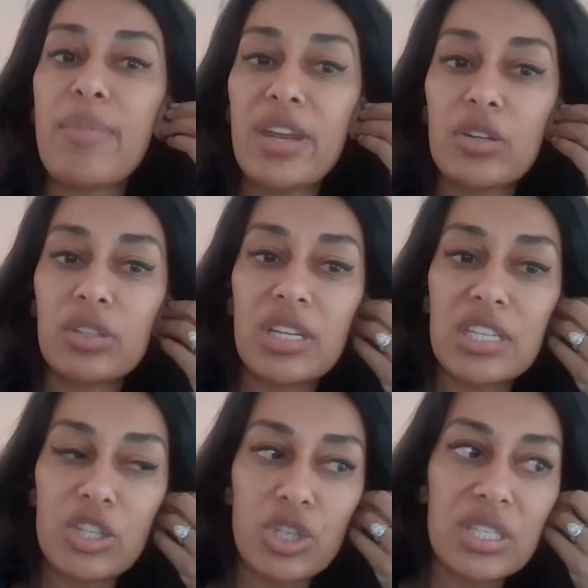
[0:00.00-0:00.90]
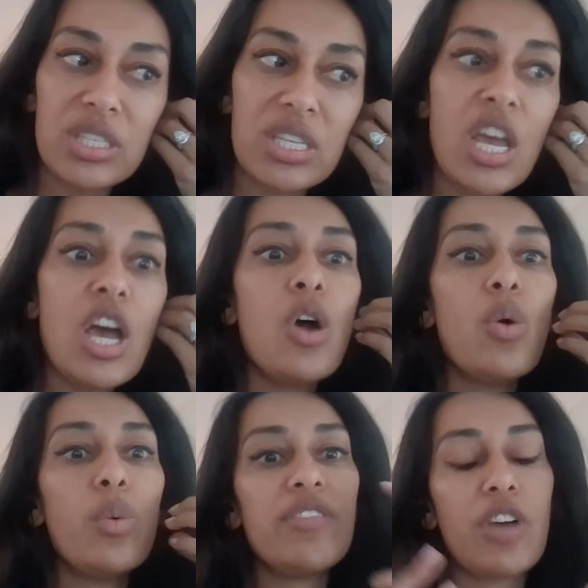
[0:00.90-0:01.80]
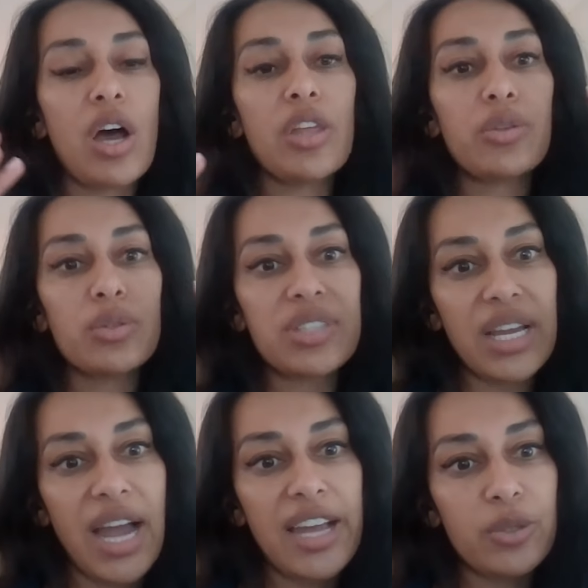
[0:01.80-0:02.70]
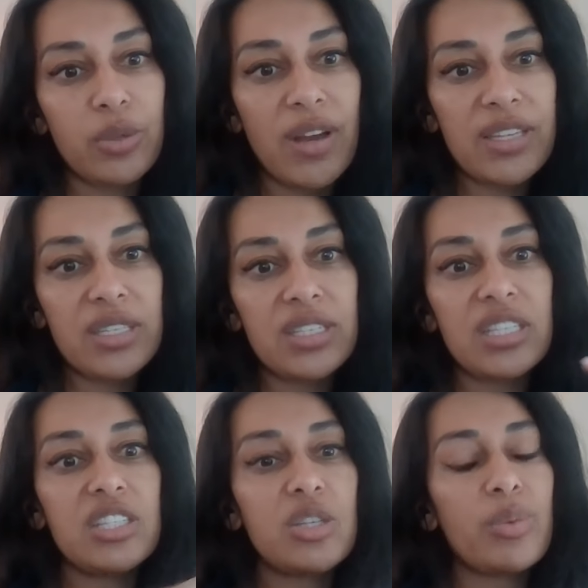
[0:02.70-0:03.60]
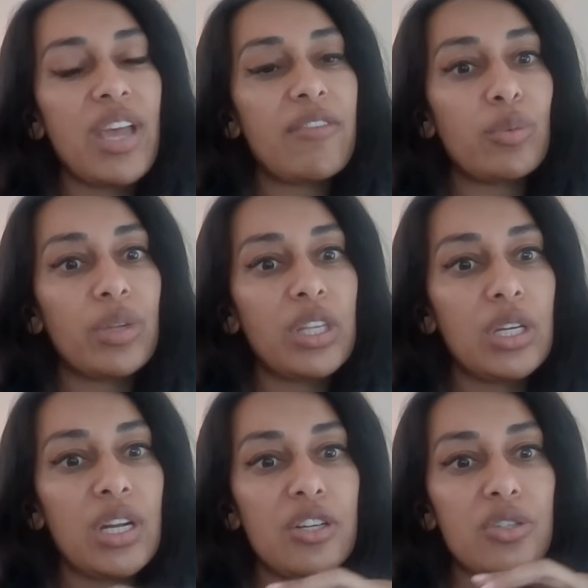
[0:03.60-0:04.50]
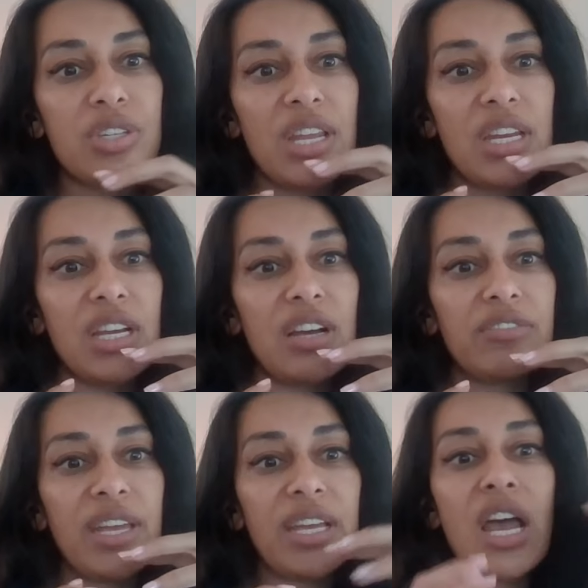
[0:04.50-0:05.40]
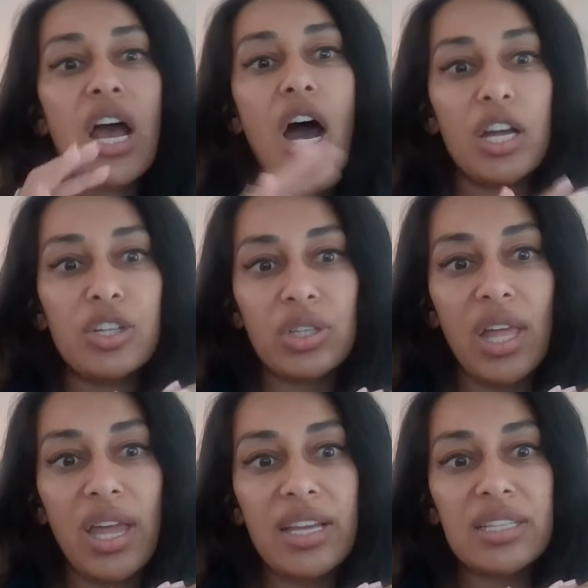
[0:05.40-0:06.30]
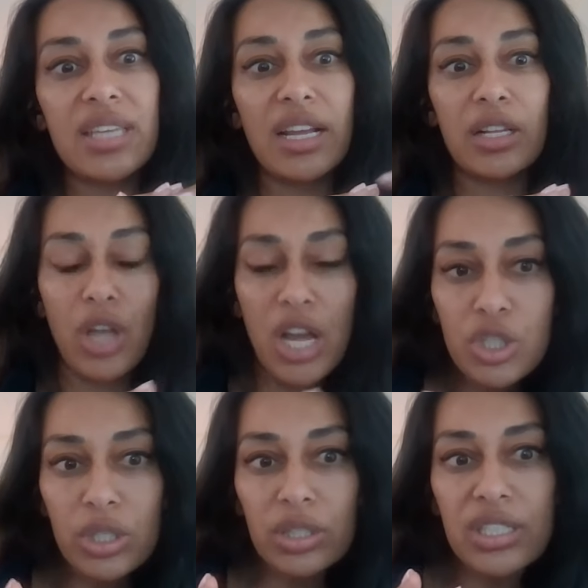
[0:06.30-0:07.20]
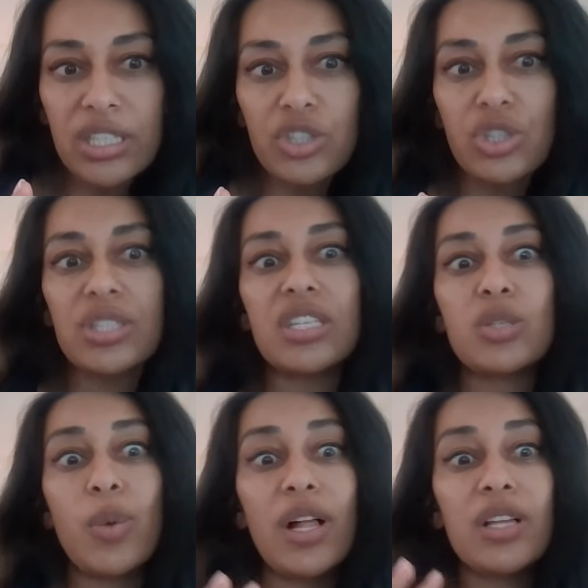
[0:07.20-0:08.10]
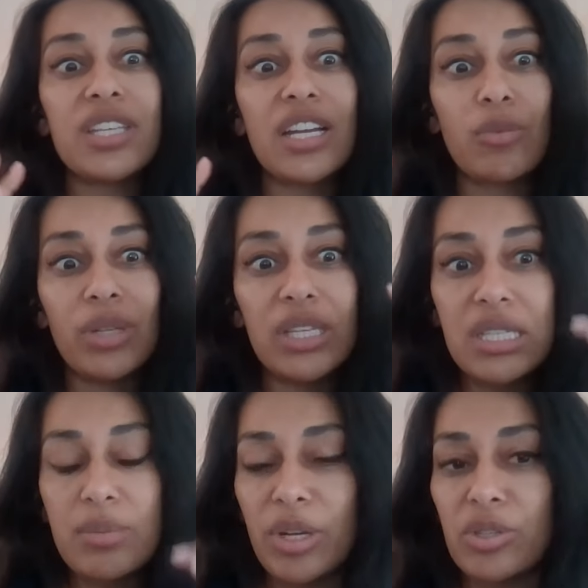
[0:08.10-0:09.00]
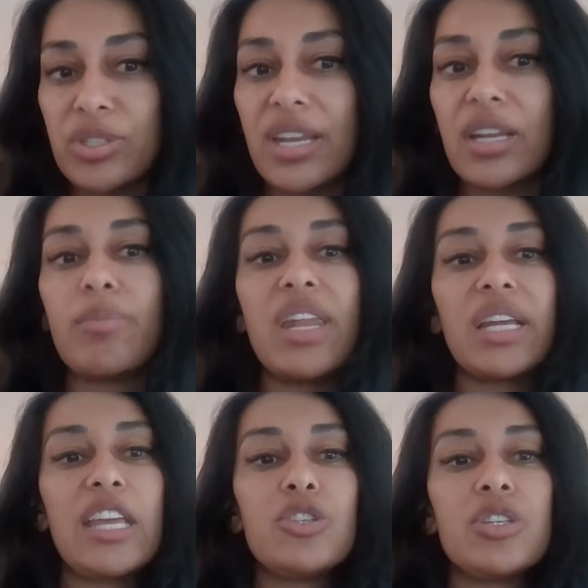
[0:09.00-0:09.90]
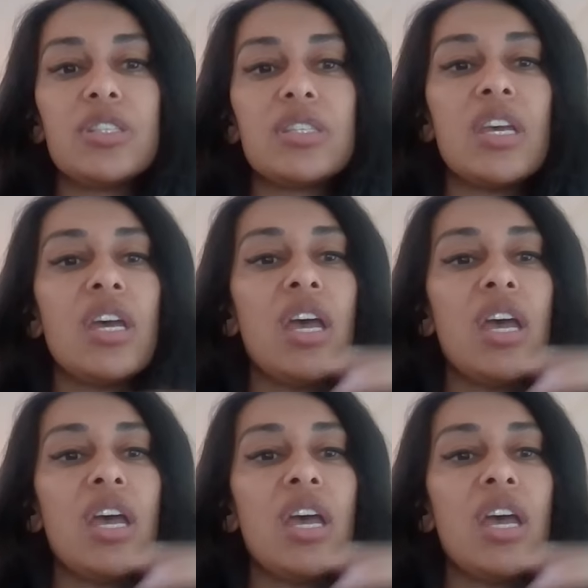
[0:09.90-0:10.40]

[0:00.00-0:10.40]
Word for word: medical conditions. We've gone through psychiatry residency, so we have a really good understanding of like underlying psychological conditions, as well as like a really deep understanding of medications,